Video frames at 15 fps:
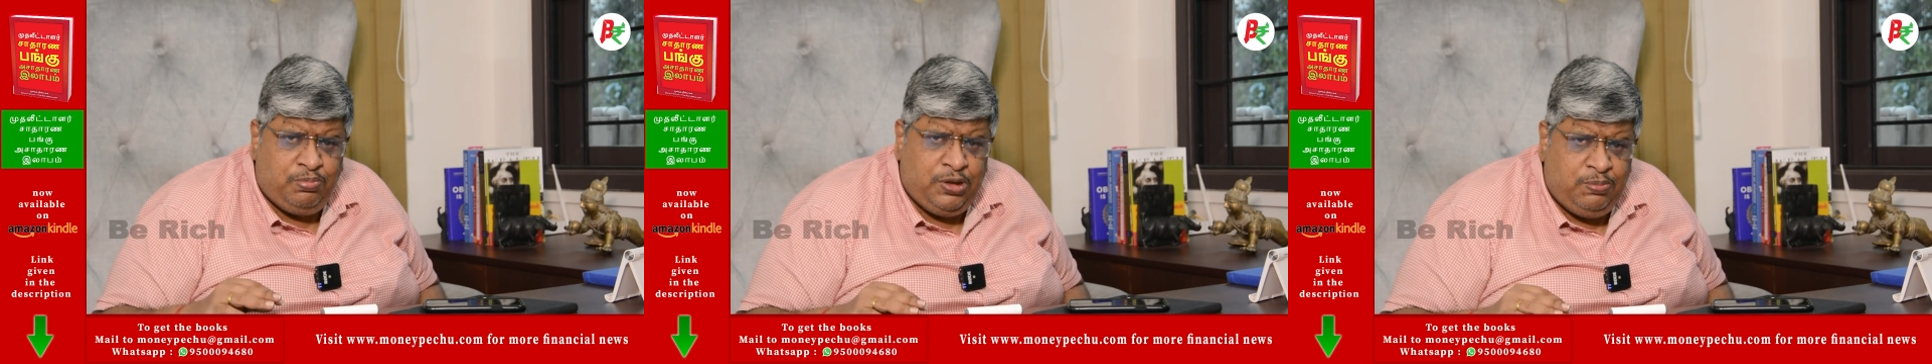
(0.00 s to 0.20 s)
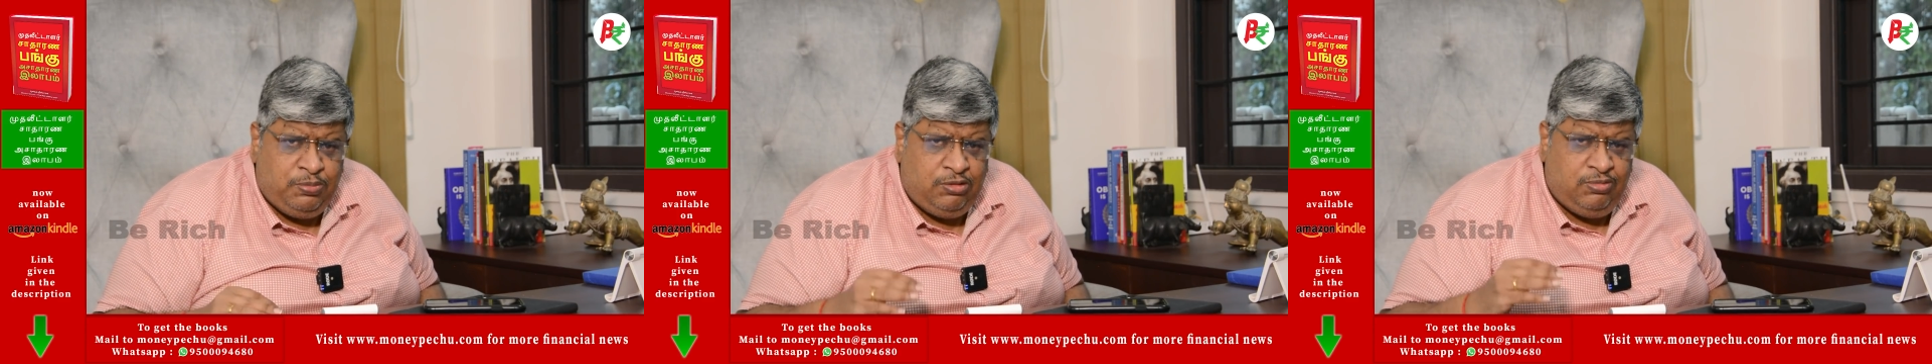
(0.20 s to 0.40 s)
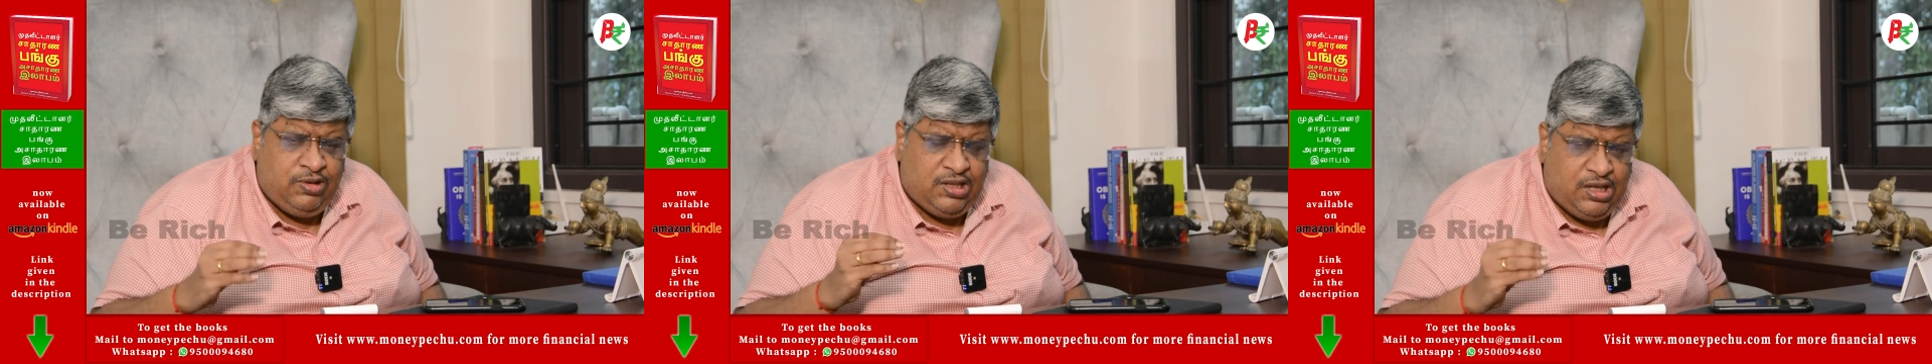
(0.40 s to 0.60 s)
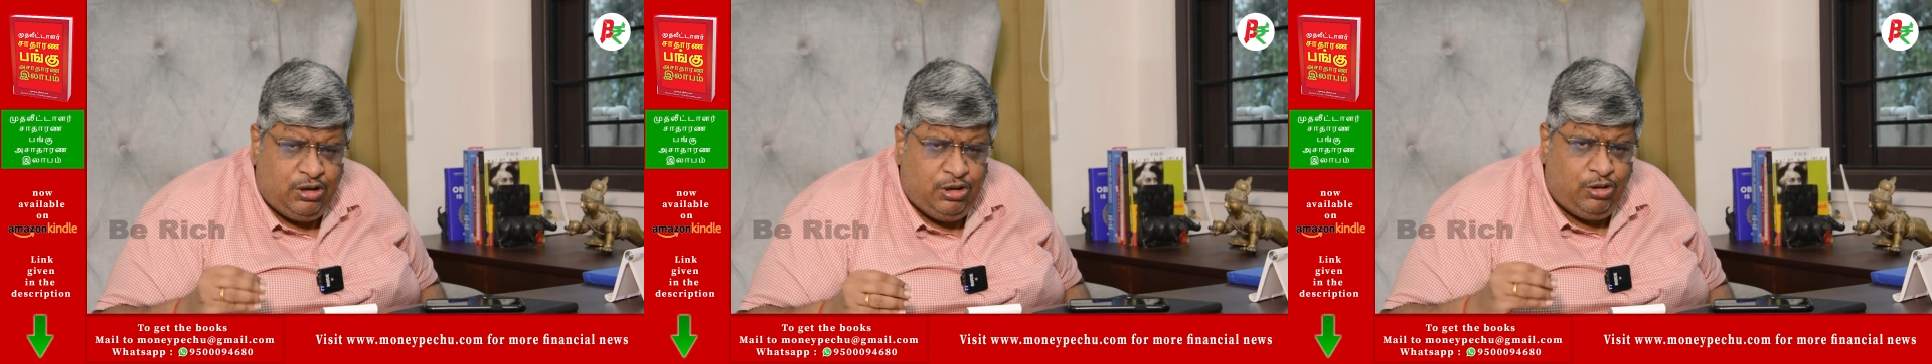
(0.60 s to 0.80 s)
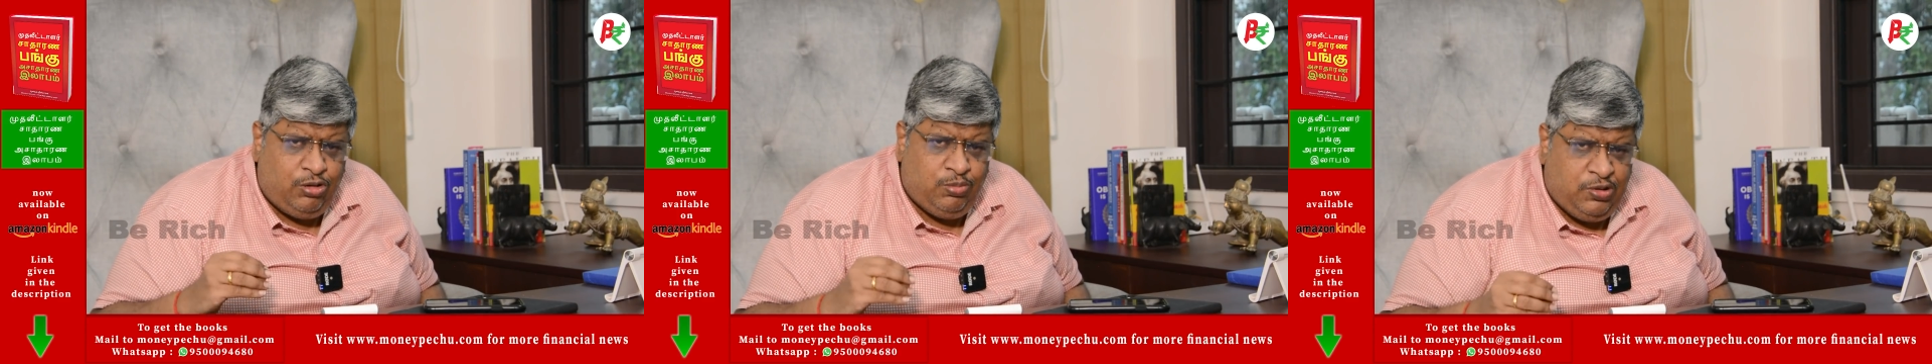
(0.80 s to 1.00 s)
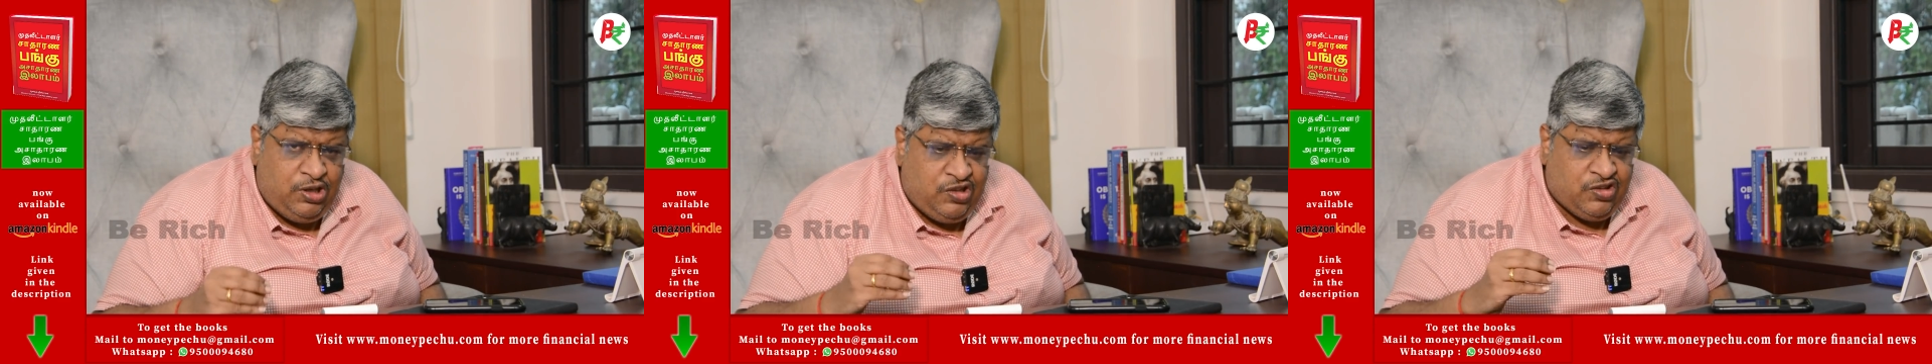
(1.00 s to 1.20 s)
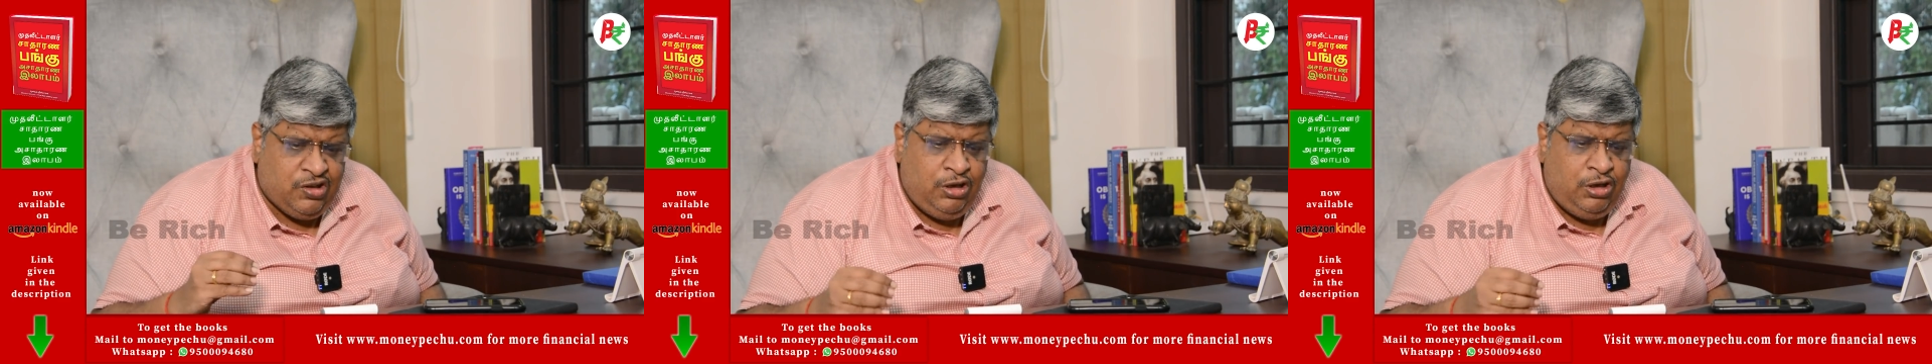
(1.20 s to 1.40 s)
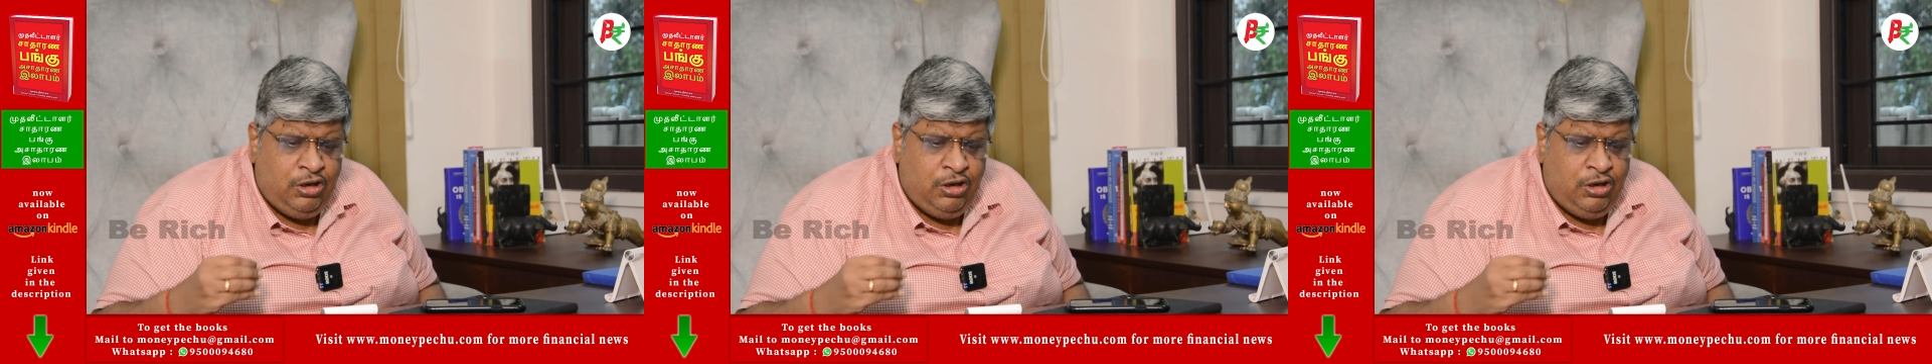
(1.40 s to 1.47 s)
people with 100 rupees